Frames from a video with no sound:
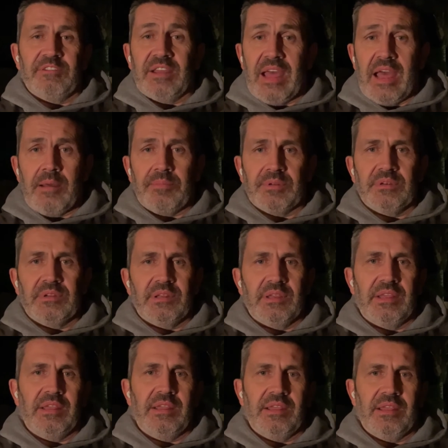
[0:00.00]
It happened
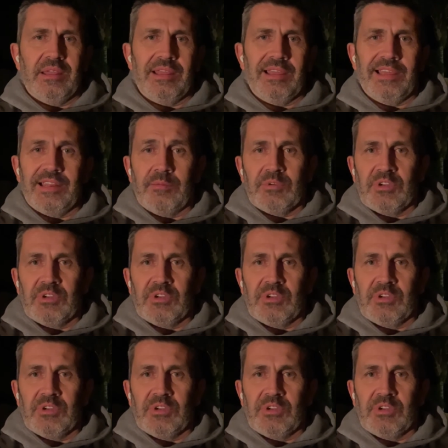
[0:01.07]
and I'm